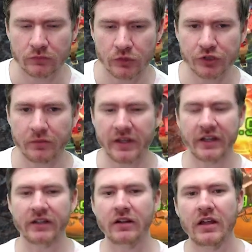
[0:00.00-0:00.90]
Which will be
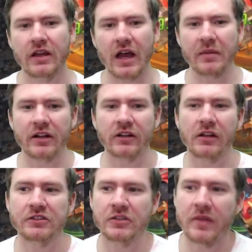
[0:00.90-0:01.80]
good. I'm getting
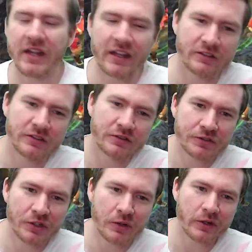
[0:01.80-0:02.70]
close to pity on
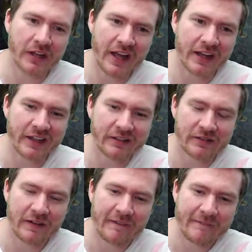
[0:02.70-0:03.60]
Skewer and Hattie.
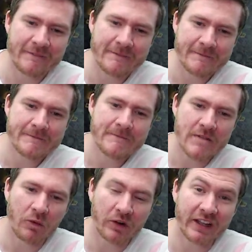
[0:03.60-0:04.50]

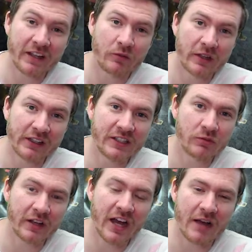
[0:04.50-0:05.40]
I want to get at
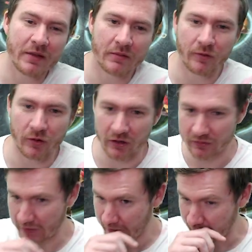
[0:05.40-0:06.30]
least one copy
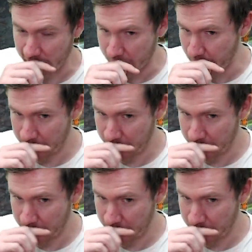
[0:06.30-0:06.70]
before they go.